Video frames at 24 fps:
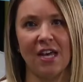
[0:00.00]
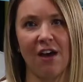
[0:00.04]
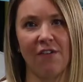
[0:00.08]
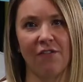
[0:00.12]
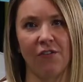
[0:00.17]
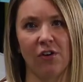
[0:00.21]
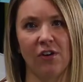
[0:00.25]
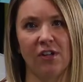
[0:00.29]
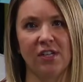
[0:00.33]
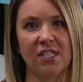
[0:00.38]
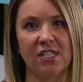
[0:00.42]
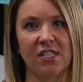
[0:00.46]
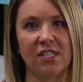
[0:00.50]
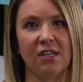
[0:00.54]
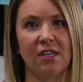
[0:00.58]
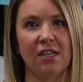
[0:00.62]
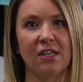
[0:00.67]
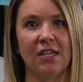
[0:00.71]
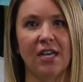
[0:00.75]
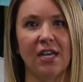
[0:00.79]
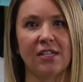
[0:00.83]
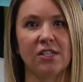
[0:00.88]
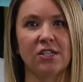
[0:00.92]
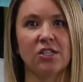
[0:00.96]
efforts
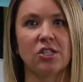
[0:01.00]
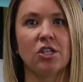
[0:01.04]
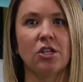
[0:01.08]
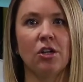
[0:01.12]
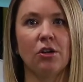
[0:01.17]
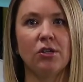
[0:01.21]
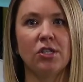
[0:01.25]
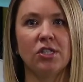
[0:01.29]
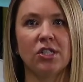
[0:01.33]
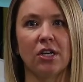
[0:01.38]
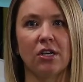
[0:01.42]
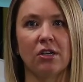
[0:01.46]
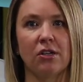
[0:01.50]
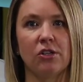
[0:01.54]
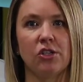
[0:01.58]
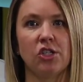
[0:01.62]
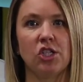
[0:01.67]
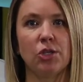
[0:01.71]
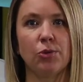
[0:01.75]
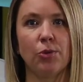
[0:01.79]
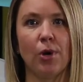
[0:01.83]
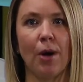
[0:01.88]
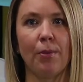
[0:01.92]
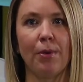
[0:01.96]
get us closer
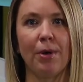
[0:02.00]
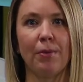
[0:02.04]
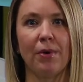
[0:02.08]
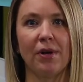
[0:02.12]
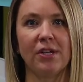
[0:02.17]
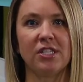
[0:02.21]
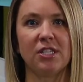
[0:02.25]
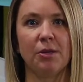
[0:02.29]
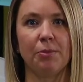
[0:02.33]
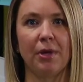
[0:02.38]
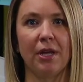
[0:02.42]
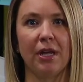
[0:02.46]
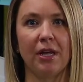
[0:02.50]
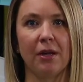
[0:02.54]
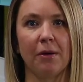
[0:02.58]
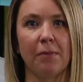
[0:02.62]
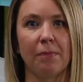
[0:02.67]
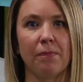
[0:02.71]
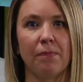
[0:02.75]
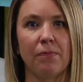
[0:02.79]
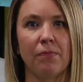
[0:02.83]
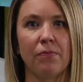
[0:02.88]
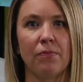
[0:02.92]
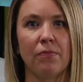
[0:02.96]
to where we want to be.
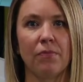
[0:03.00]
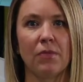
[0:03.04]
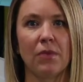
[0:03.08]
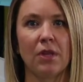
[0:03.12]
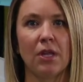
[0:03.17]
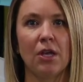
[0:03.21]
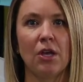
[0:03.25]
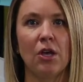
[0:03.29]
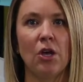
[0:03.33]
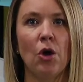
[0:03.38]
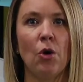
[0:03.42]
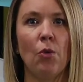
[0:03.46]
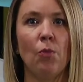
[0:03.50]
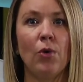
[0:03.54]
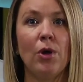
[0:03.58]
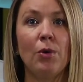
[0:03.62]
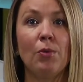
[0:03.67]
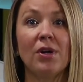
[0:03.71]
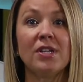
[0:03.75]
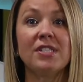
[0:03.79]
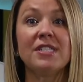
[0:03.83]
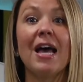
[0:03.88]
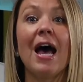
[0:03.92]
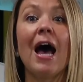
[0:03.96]
We
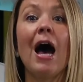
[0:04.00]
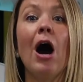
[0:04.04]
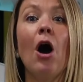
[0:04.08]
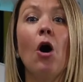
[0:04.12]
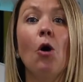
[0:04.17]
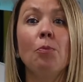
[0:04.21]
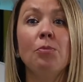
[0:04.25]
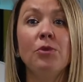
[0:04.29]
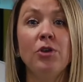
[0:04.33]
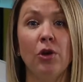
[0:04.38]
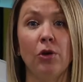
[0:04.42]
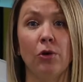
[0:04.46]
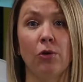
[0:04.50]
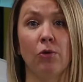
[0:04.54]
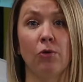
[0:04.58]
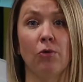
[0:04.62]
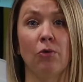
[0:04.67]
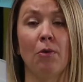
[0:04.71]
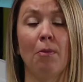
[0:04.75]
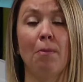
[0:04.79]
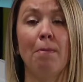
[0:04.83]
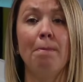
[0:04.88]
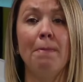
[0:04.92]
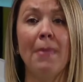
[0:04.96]
want to help you
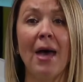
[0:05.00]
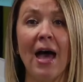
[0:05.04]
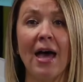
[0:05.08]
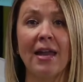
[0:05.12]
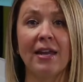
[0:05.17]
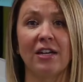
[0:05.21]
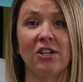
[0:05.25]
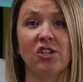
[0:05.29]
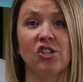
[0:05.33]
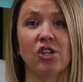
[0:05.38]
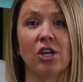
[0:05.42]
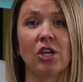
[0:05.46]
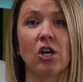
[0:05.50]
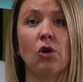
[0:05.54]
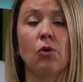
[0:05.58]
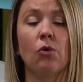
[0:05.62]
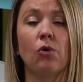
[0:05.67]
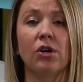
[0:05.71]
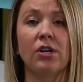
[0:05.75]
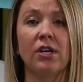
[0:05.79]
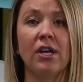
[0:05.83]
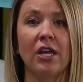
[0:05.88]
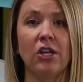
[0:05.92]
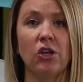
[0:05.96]
manage and
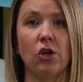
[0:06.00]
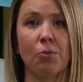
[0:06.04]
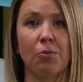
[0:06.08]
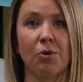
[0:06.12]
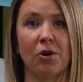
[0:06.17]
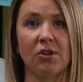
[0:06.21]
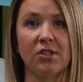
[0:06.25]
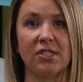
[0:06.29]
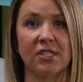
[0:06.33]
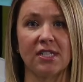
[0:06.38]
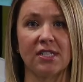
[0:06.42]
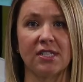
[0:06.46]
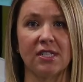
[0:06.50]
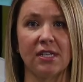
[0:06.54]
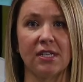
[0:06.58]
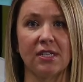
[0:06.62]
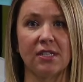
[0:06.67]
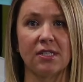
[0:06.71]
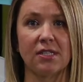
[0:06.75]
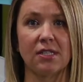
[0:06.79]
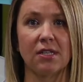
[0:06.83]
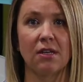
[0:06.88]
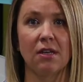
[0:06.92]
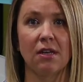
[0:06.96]
coordinate your
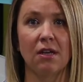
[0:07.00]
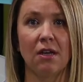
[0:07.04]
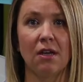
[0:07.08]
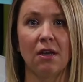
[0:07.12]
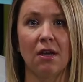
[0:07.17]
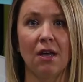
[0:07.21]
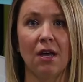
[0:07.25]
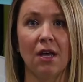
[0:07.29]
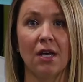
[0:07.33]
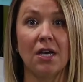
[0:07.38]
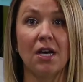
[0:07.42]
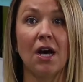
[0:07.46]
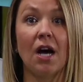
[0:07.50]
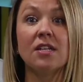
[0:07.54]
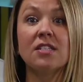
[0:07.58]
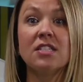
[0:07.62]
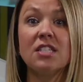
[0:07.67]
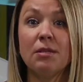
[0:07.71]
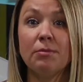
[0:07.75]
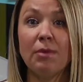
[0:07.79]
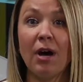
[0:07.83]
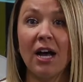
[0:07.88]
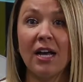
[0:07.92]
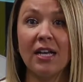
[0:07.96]
processes,
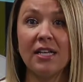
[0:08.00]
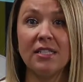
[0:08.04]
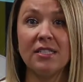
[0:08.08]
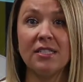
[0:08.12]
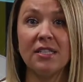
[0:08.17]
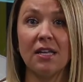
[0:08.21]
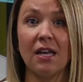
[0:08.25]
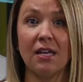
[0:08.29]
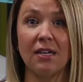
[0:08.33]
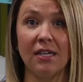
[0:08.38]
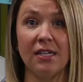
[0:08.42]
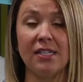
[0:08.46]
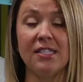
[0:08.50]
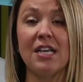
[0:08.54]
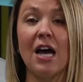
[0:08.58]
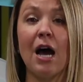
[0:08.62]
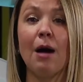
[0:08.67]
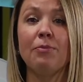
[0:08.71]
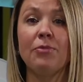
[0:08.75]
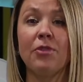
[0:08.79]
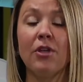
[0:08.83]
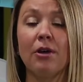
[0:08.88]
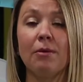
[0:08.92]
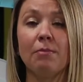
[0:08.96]
customize and
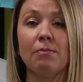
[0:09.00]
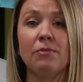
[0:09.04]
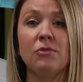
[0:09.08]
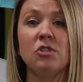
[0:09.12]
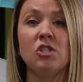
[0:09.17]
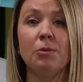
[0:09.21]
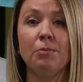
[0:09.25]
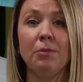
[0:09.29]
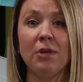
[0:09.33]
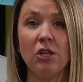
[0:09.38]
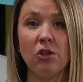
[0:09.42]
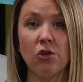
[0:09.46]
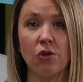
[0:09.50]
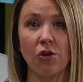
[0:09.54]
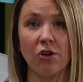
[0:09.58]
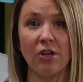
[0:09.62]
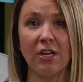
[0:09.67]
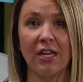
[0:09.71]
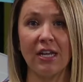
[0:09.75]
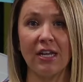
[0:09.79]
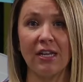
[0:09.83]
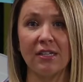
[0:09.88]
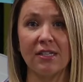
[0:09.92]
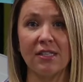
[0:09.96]
adapt them to meet your
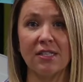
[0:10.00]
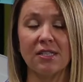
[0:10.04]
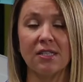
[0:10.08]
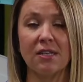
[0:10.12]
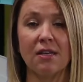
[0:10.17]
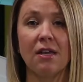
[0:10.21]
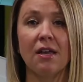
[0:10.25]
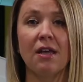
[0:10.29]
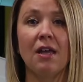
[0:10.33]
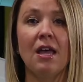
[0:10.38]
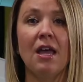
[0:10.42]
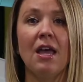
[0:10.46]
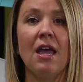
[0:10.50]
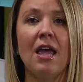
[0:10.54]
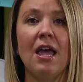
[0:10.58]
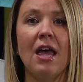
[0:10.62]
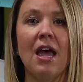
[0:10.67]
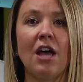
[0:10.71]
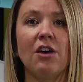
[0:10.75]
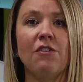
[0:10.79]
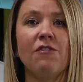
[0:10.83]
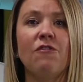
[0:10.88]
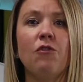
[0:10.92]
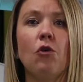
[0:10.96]
needs,
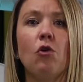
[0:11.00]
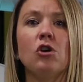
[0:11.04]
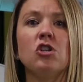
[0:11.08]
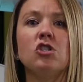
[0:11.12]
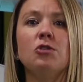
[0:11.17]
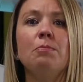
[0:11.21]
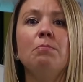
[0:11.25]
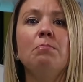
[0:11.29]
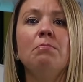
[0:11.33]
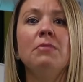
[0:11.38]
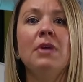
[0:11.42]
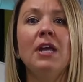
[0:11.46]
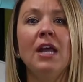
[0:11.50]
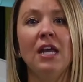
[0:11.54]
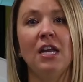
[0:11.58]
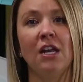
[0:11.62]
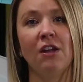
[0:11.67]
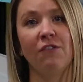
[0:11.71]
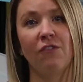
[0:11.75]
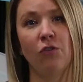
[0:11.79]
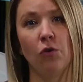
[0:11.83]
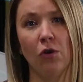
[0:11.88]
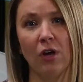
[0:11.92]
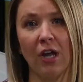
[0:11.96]
and forge
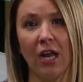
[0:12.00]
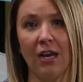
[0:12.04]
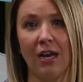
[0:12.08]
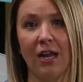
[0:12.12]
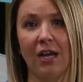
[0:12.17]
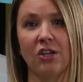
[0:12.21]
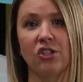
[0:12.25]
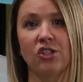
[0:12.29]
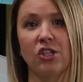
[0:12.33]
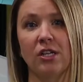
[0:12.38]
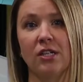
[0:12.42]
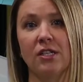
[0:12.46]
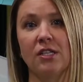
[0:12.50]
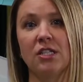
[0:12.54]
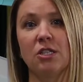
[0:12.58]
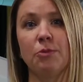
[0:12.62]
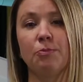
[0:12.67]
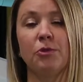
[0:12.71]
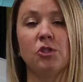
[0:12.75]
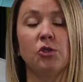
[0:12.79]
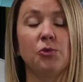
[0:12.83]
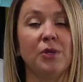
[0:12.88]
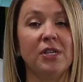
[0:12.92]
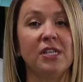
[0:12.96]
meaningful connections
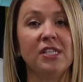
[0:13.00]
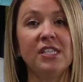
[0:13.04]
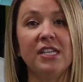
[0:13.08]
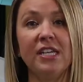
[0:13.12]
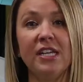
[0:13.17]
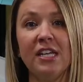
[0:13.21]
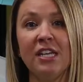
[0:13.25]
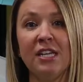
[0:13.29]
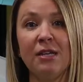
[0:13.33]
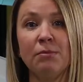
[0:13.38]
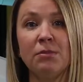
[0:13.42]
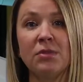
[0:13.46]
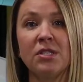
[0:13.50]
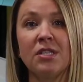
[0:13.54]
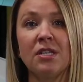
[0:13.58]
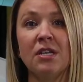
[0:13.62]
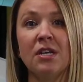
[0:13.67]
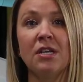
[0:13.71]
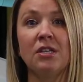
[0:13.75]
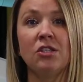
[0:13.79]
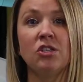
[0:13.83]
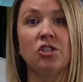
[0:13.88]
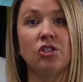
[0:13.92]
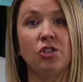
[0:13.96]
between teams,
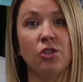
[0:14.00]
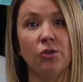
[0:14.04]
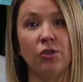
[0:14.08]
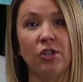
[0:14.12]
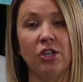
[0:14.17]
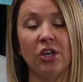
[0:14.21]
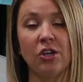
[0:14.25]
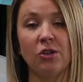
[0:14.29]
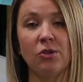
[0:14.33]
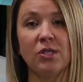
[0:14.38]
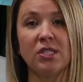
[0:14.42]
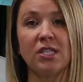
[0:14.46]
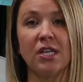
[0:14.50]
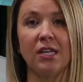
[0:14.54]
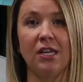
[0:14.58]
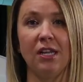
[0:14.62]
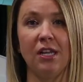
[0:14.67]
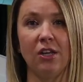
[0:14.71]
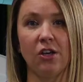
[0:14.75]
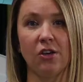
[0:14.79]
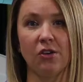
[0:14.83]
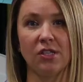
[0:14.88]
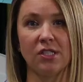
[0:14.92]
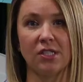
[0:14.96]
studios, and
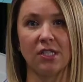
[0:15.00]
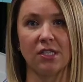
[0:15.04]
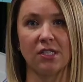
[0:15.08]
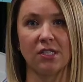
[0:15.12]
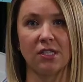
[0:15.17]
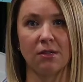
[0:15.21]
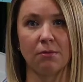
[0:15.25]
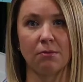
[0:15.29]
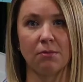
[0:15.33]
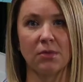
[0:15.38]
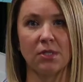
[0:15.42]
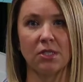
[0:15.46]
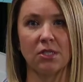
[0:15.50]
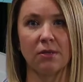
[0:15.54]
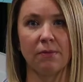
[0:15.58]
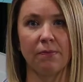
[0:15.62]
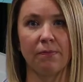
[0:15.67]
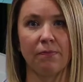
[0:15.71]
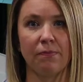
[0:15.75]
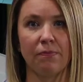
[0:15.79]
ecosystems.